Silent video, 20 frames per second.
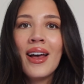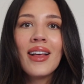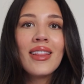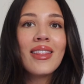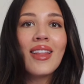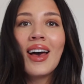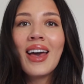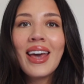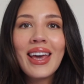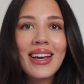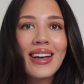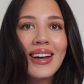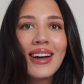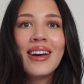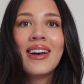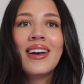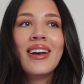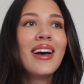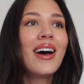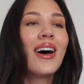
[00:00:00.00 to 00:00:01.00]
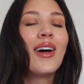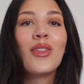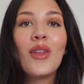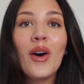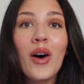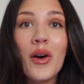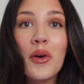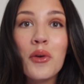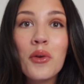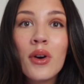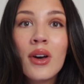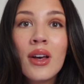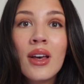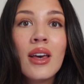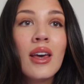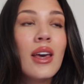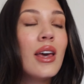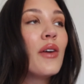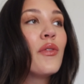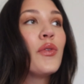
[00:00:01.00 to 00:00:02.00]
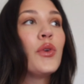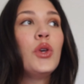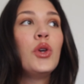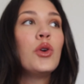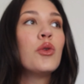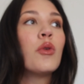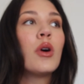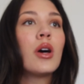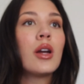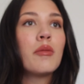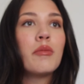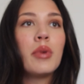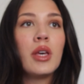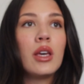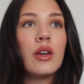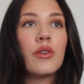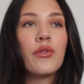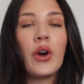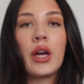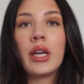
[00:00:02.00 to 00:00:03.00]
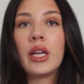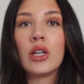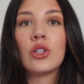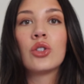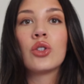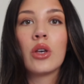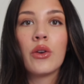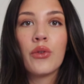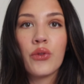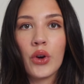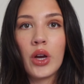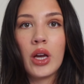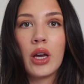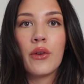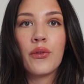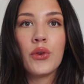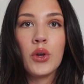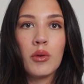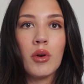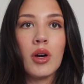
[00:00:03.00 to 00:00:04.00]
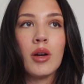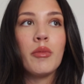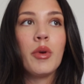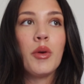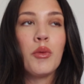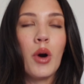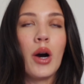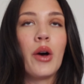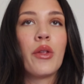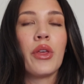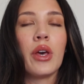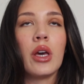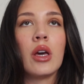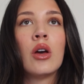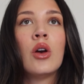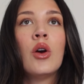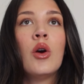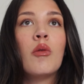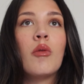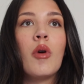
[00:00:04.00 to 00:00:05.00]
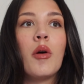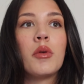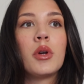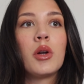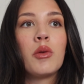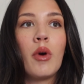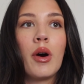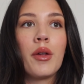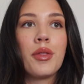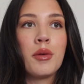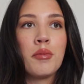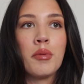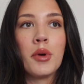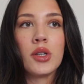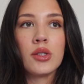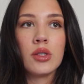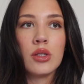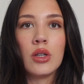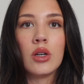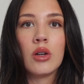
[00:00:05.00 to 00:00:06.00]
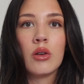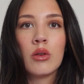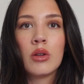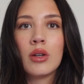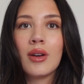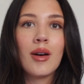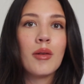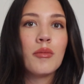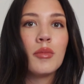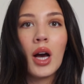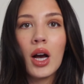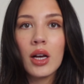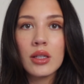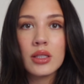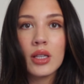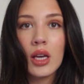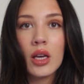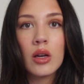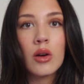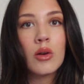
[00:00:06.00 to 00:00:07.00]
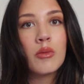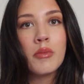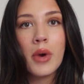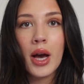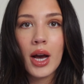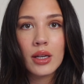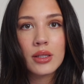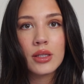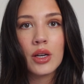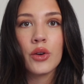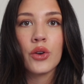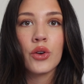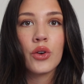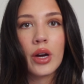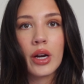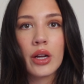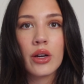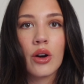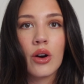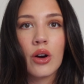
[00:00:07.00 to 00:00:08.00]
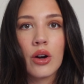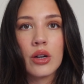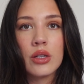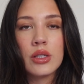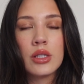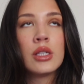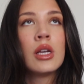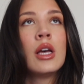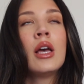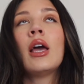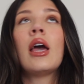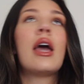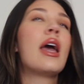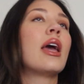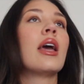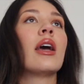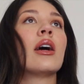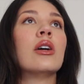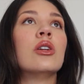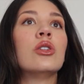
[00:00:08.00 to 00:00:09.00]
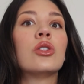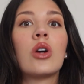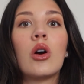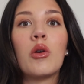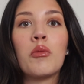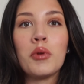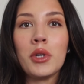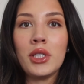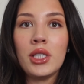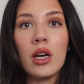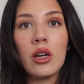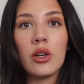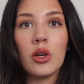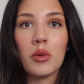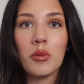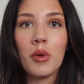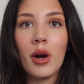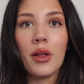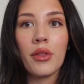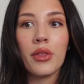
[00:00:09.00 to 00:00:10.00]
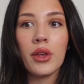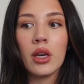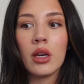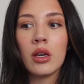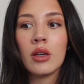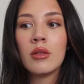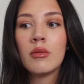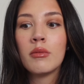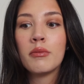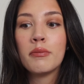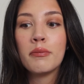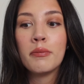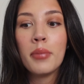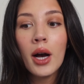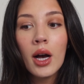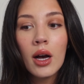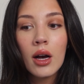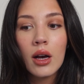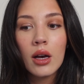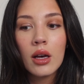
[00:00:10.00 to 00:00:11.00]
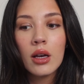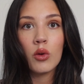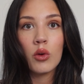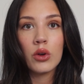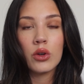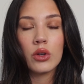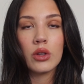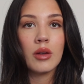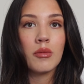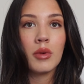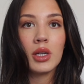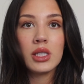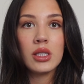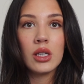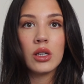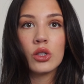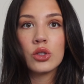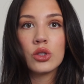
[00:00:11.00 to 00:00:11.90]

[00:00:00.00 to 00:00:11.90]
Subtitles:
Like, hello, if you want to be financially free, if you want to be wealthy, what would a wealthy person do? Now, I'm not saying go max out your credit cards and go pretend you're wealthy, but they might sit in a